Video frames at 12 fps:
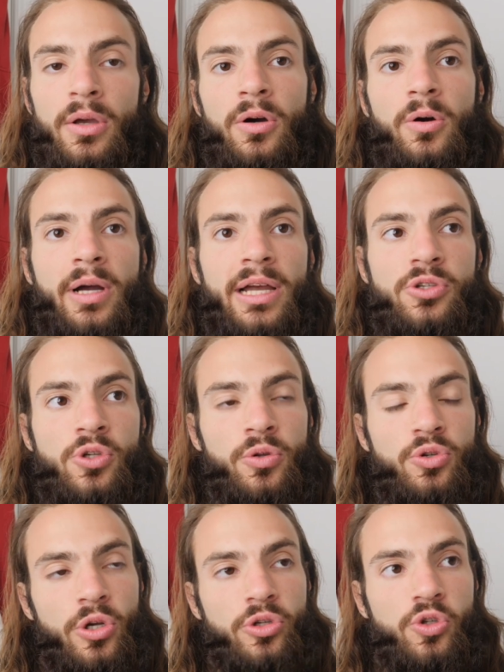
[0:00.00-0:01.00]
Okay, so
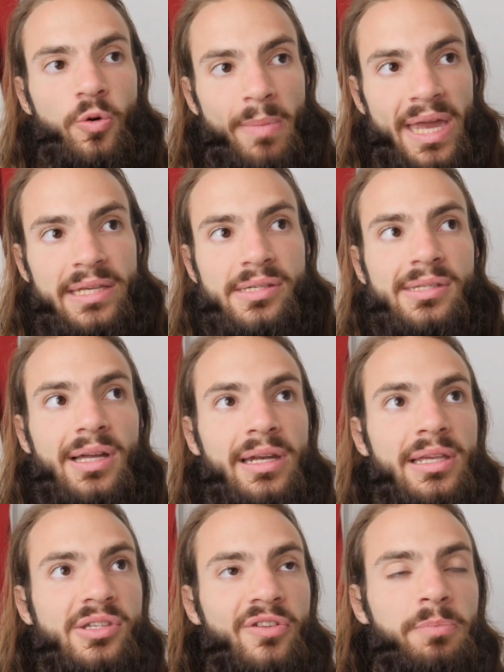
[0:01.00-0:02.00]
there's also many
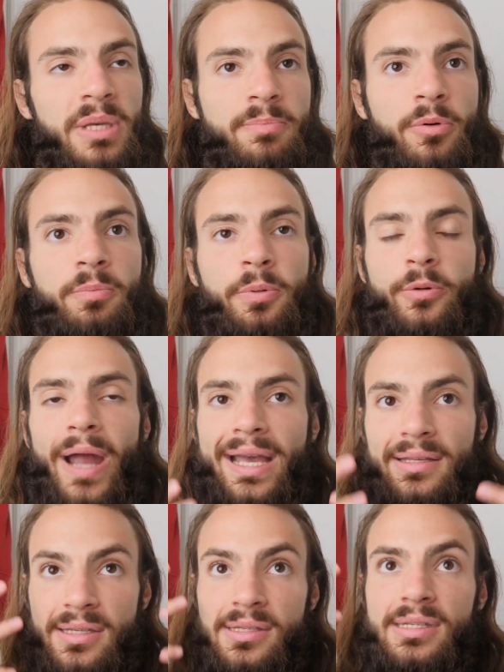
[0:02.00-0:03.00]
studies of people
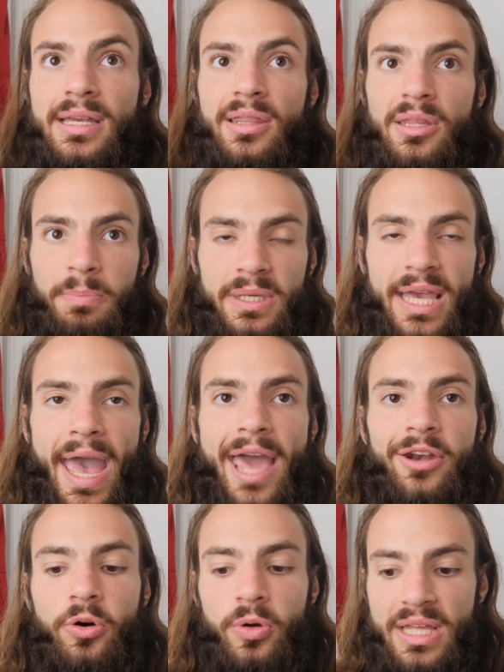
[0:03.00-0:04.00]
practicing the
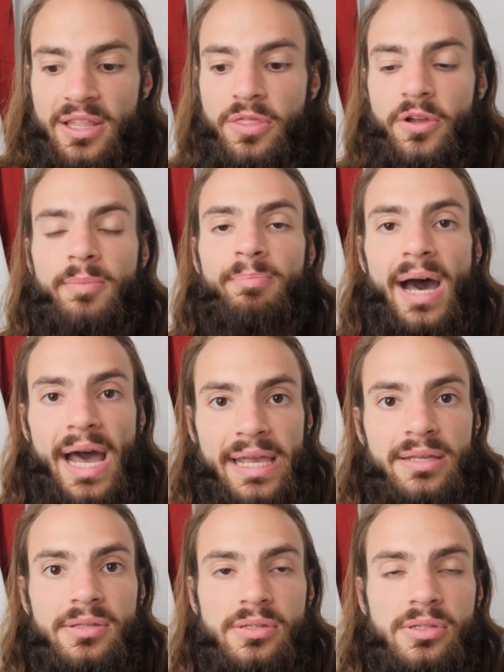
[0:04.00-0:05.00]
piano in their
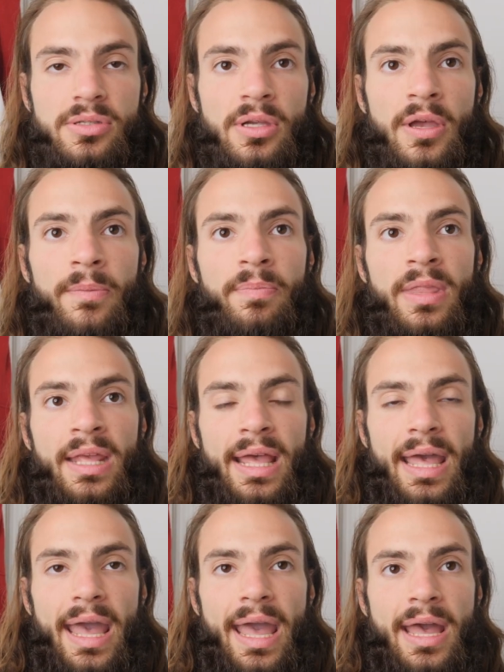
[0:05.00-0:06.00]
minds
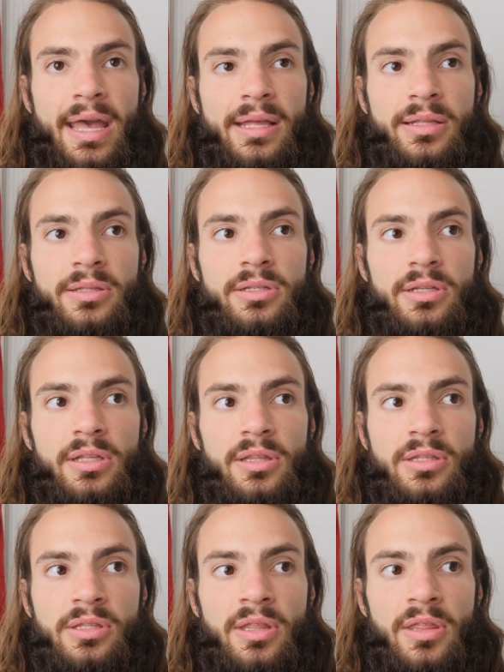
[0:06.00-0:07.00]
and
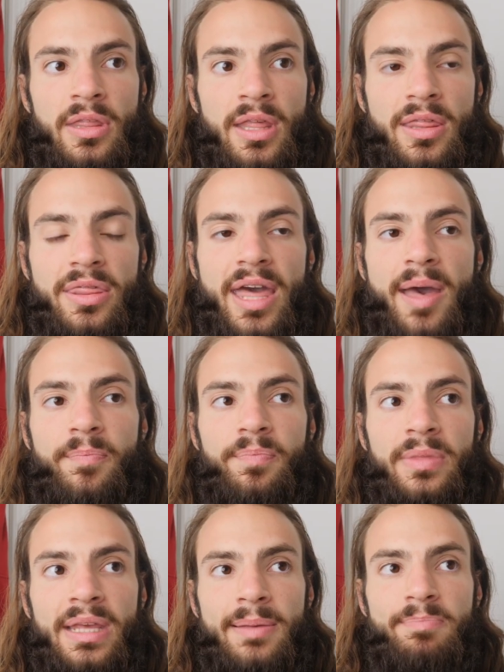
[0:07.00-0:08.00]
them
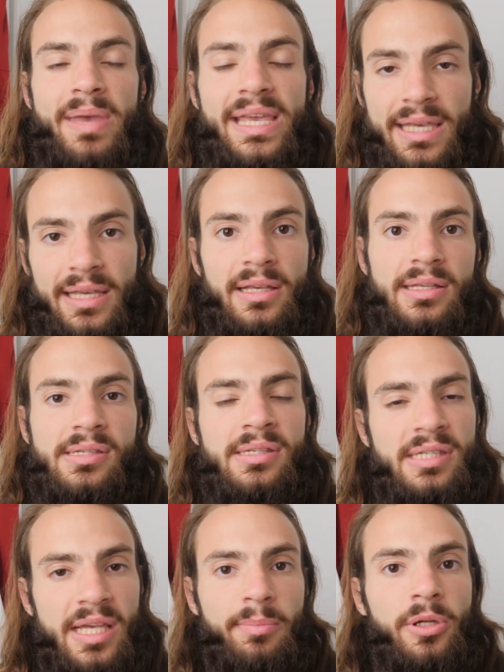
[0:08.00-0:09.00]
making
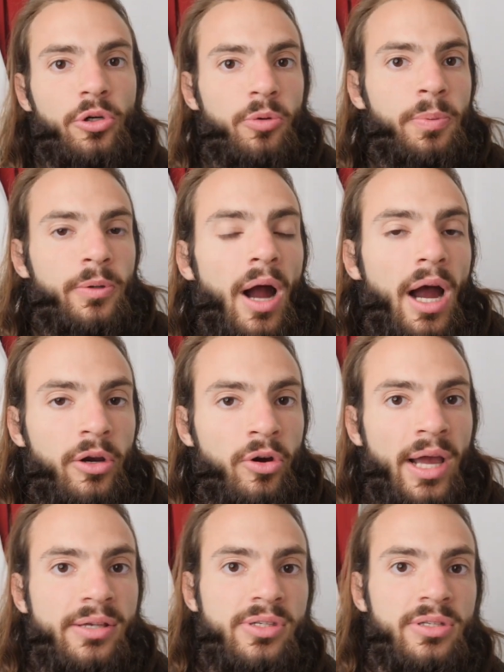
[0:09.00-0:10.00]
similar
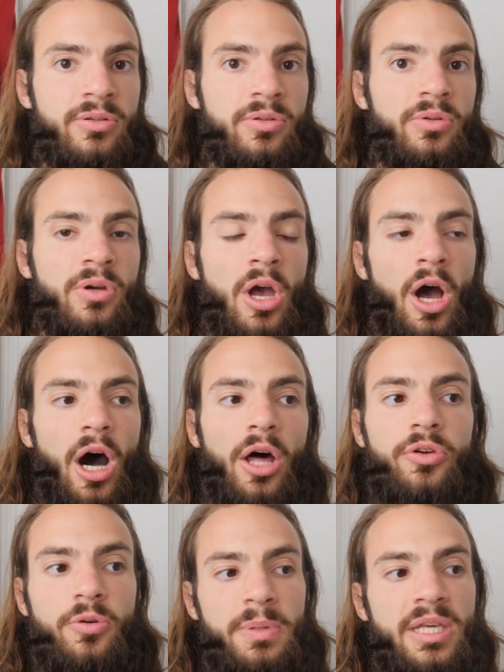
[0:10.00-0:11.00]
progress to
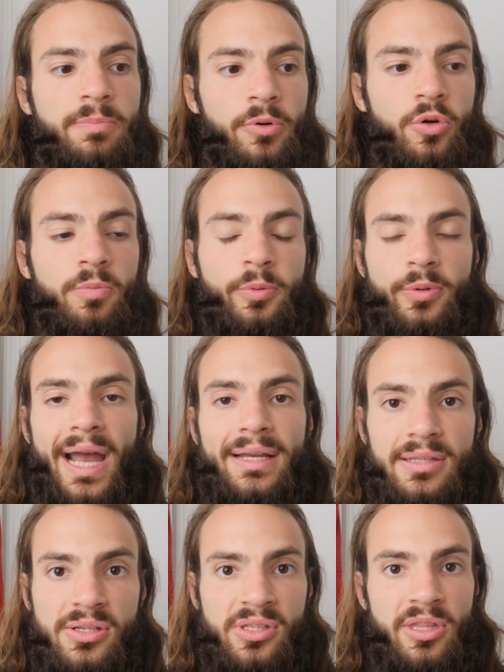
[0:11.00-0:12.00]
other people who
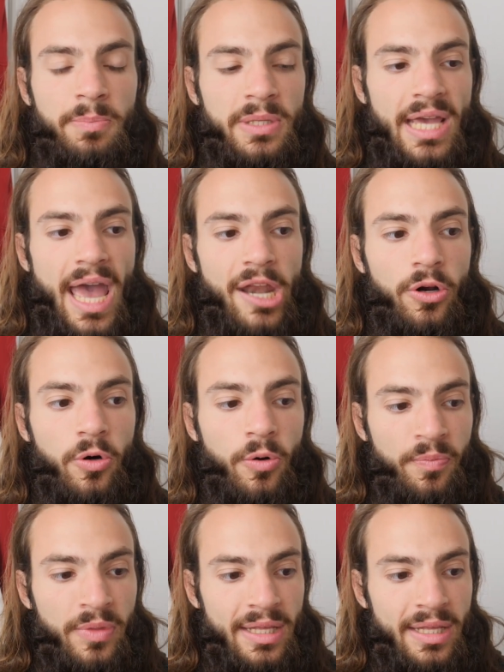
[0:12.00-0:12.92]
practice the piano